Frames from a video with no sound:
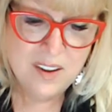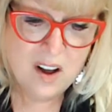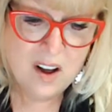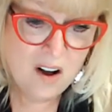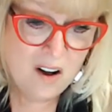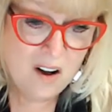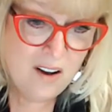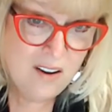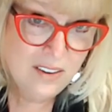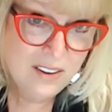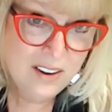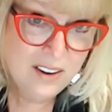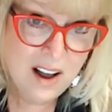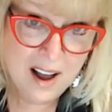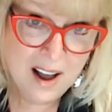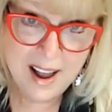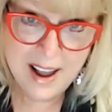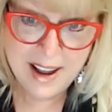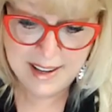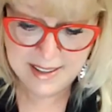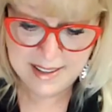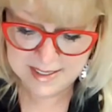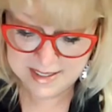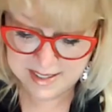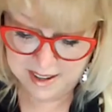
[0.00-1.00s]
all
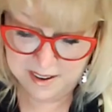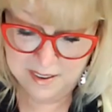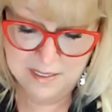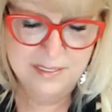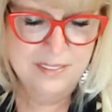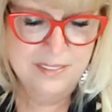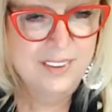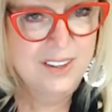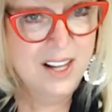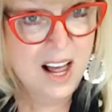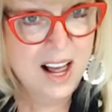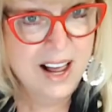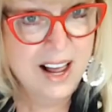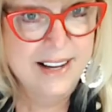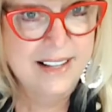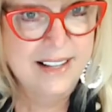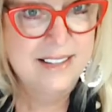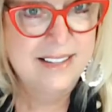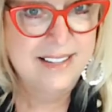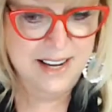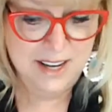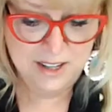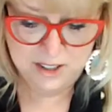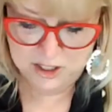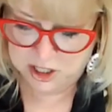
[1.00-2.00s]
kinds of
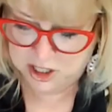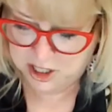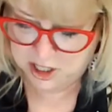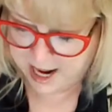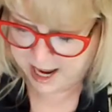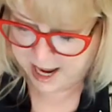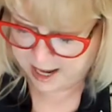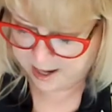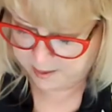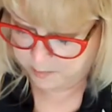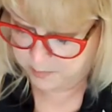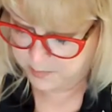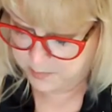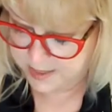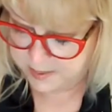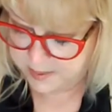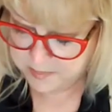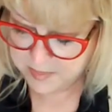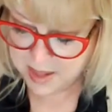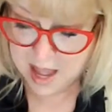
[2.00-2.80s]
lines and shapes.